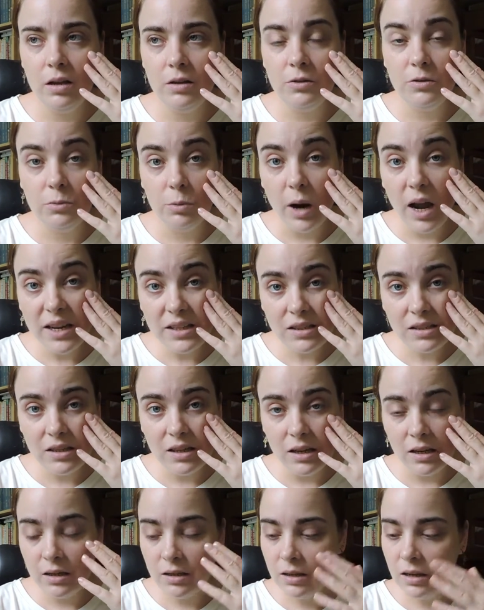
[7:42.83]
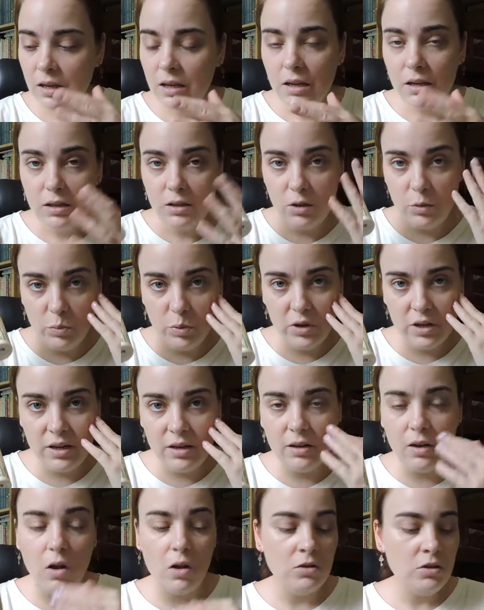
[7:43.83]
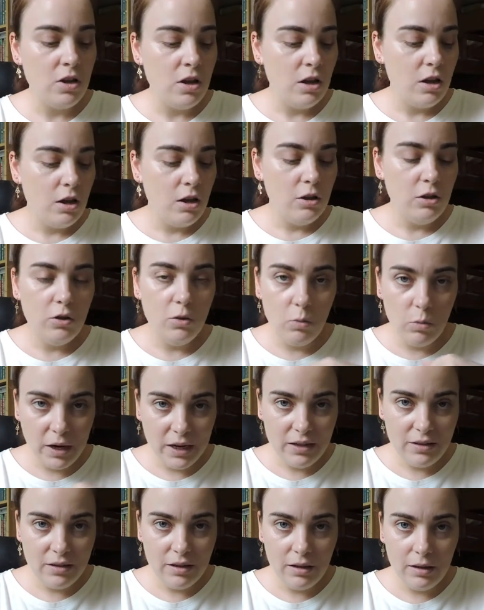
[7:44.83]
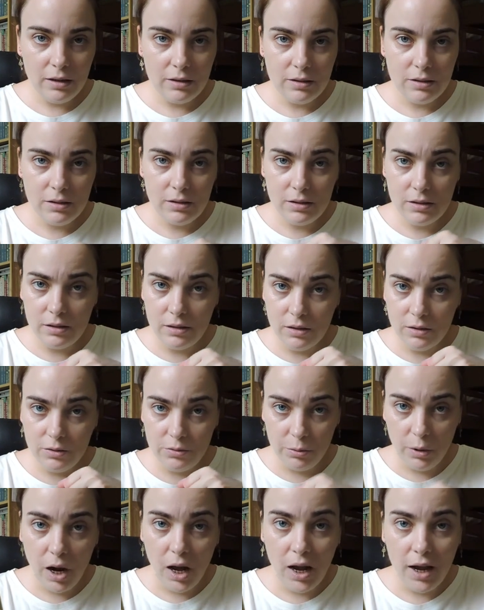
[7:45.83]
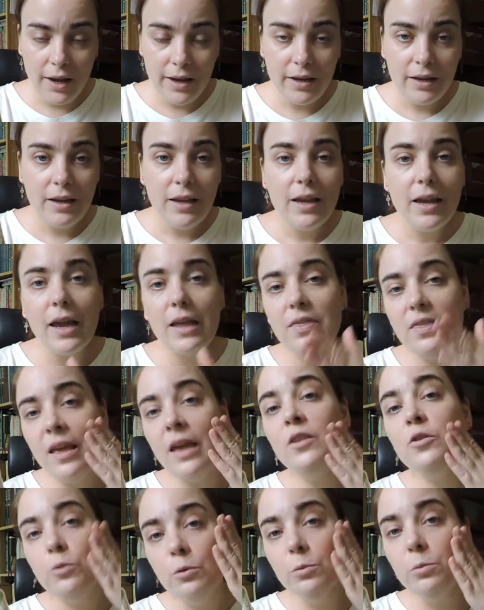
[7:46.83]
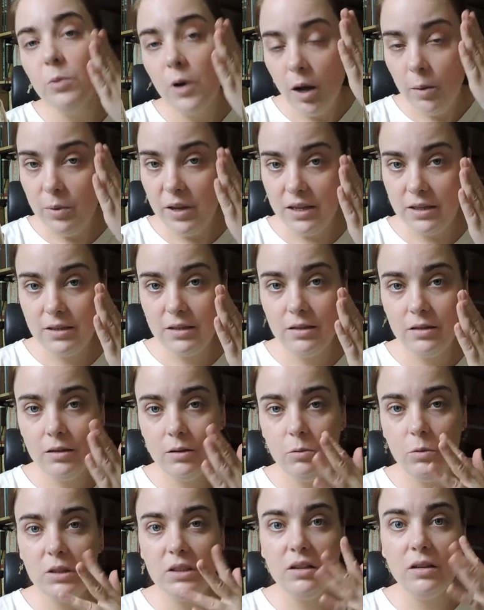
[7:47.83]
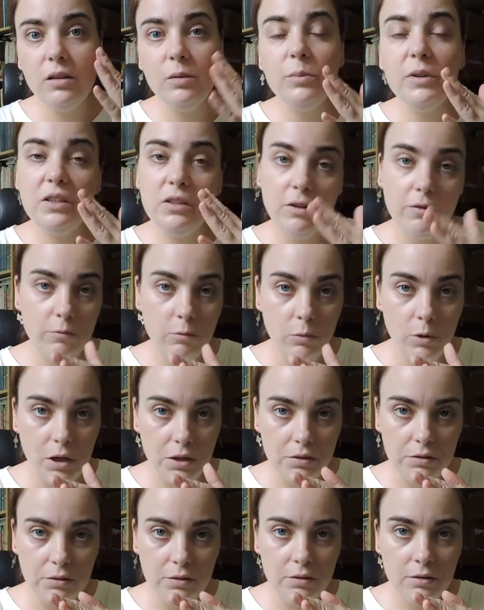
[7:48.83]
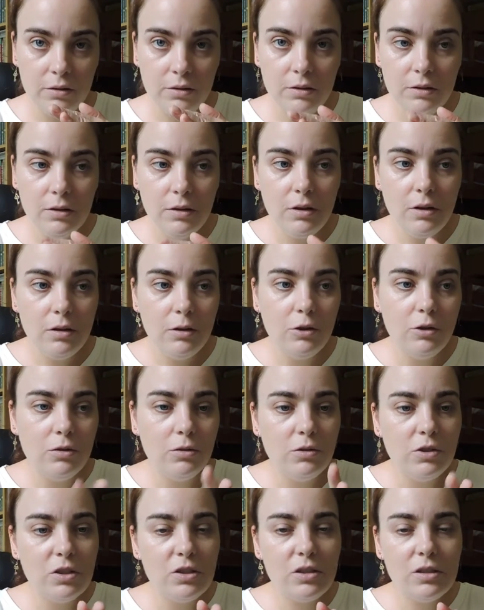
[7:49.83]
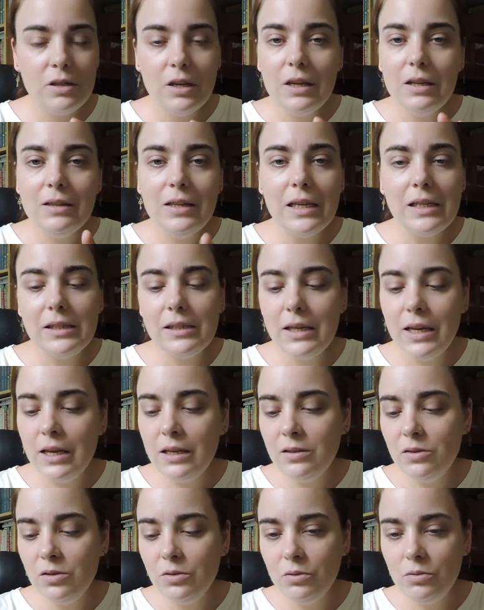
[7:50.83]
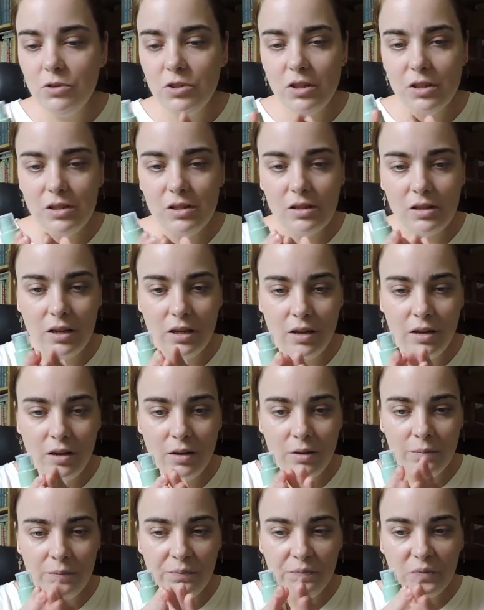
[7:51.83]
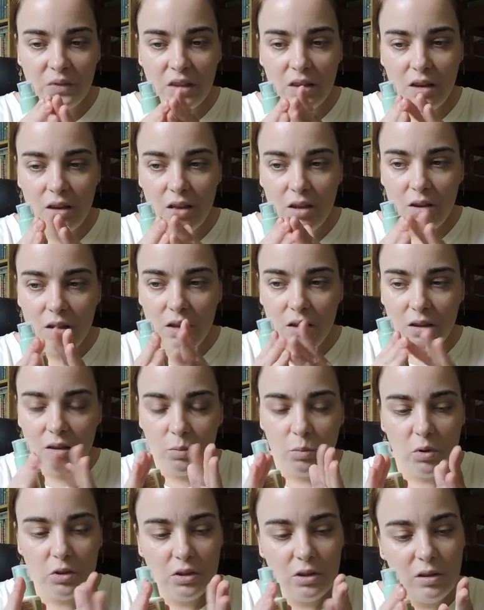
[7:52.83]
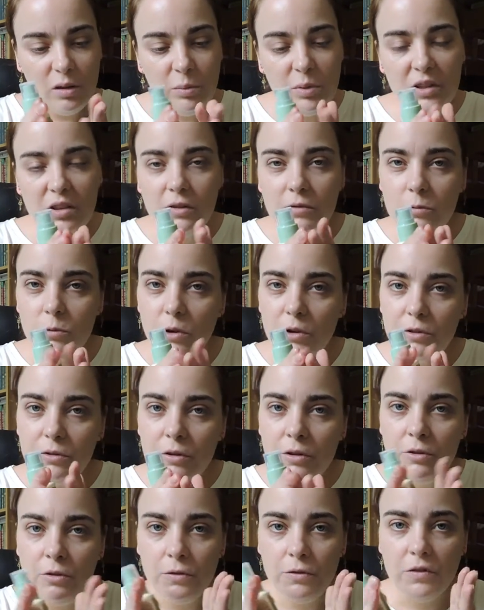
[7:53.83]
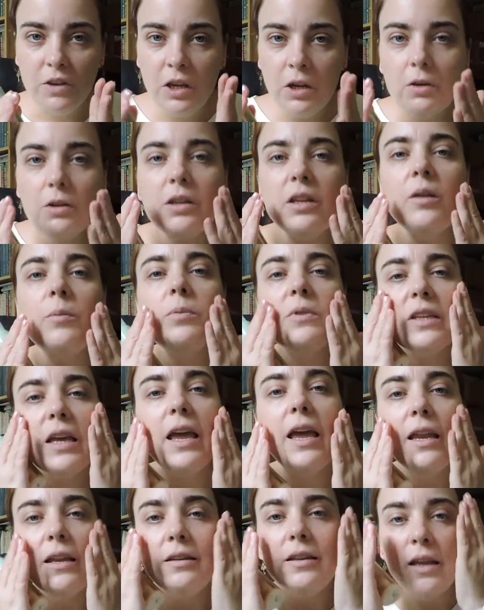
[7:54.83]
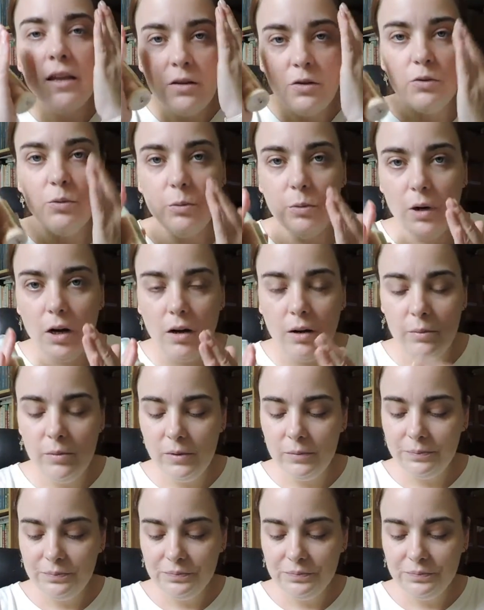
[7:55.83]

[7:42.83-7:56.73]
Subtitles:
dry skin, you put it on. You wait till it's dry and then you rub it with a little bit of water. They say to just put a little bit of water on your fingertips and then you rub.